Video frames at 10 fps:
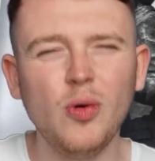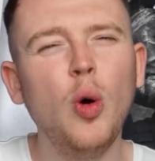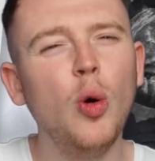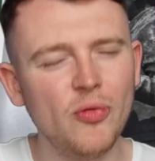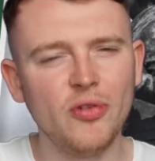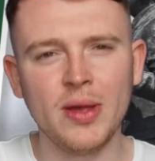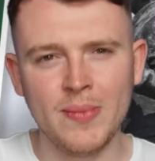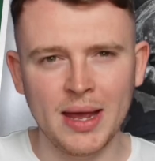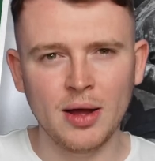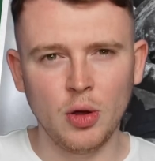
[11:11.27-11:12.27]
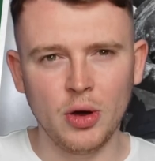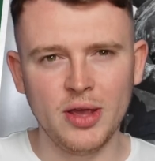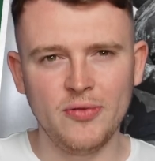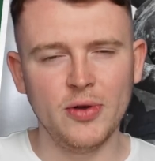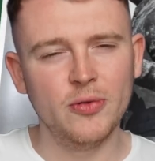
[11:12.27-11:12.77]
hopefully make a lot
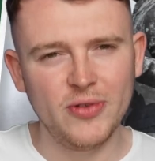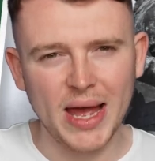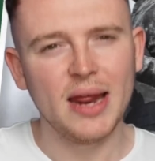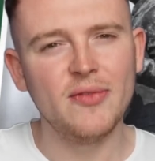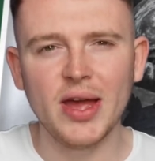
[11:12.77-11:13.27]
of you feel very,